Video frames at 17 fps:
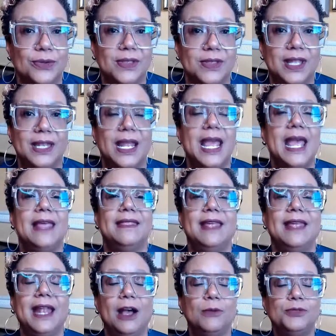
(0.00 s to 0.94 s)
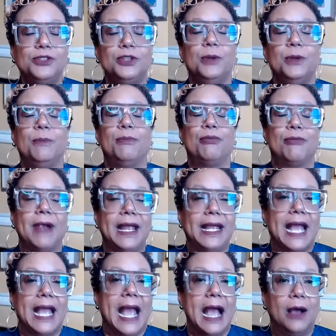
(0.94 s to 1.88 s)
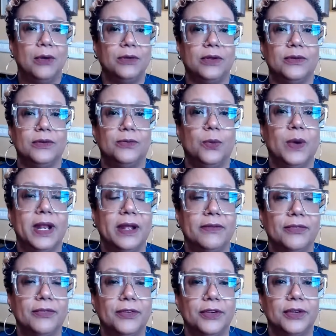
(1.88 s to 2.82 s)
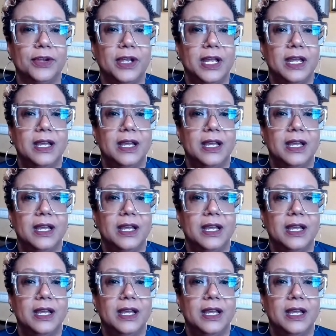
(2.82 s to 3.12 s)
that helps you to break out of whatever